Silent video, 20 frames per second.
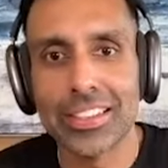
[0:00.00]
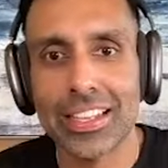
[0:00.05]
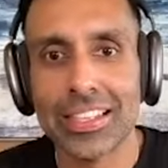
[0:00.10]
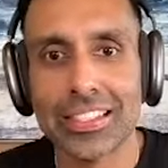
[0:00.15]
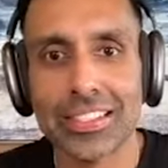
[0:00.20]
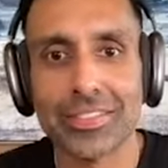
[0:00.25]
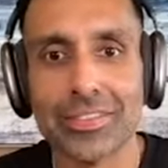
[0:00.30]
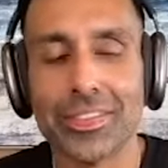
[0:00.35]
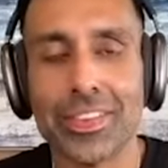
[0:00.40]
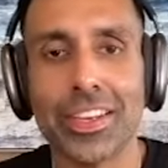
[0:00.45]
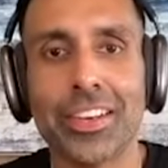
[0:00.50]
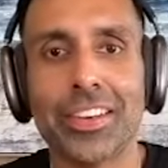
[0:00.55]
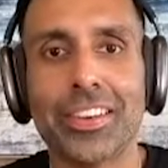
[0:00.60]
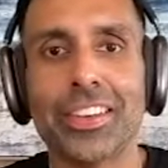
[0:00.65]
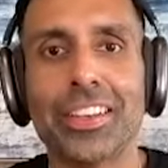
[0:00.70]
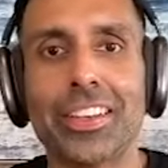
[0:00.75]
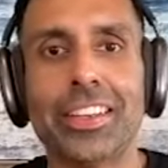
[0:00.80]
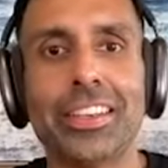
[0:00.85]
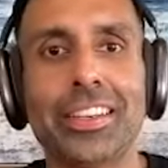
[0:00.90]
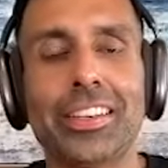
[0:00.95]
that's a
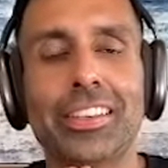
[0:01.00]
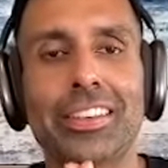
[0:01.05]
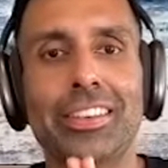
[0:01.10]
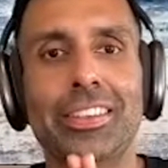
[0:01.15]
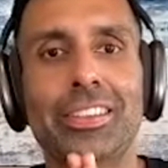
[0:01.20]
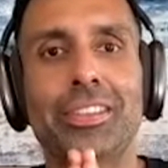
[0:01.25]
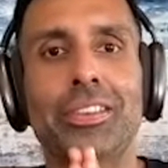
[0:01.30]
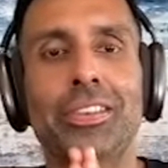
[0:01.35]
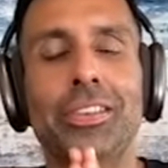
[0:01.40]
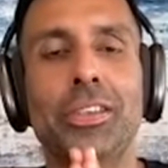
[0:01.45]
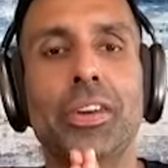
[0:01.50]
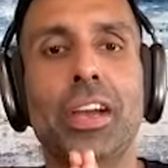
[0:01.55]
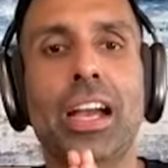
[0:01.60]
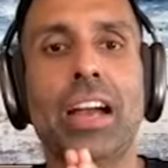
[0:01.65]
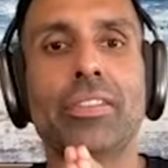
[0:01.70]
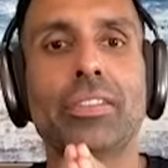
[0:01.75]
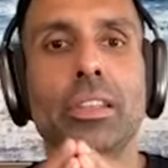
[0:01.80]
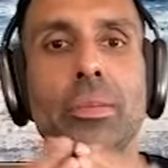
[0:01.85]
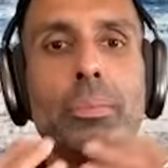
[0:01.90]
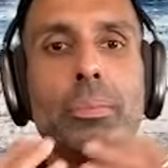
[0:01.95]
very you you
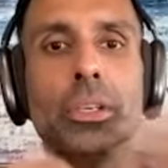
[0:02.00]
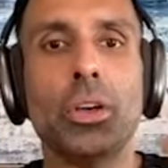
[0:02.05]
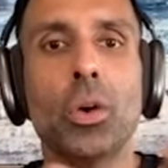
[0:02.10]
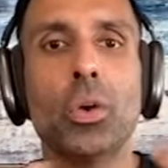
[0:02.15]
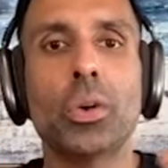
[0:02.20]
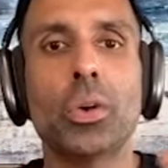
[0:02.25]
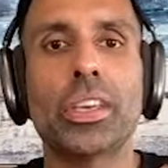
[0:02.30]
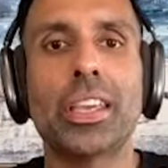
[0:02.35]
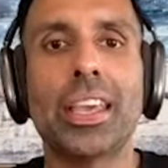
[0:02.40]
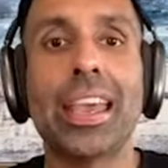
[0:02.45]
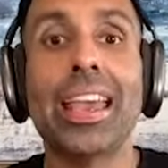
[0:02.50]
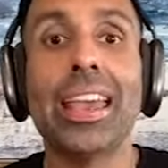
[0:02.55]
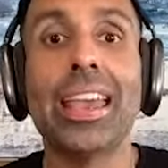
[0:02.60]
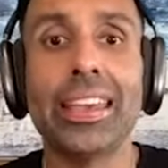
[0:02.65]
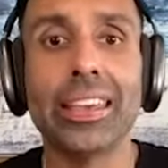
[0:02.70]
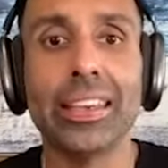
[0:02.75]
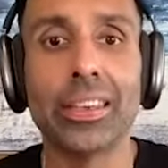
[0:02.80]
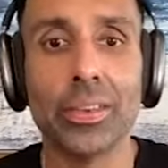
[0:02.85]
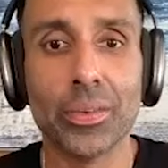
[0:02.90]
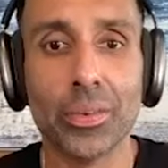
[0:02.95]
have to uh-huh. be
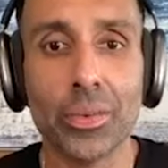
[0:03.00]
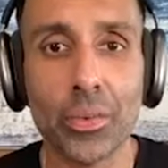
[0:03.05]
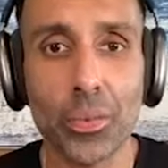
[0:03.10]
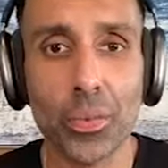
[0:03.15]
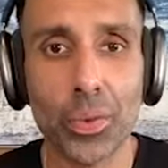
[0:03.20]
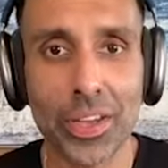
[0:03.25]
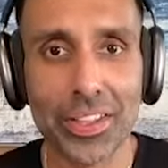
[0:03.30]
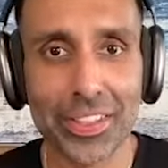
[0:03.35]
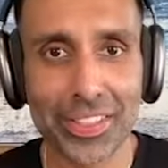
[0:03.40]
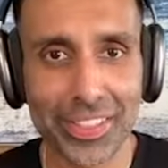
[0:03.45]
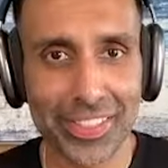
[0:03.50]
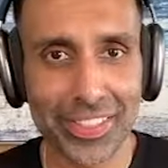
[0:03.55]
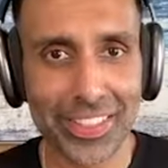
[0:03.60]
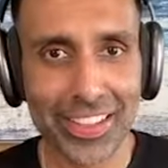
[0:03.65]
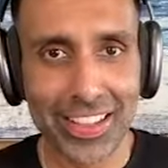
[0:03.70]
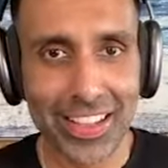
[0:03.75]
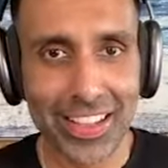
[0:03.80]
okay with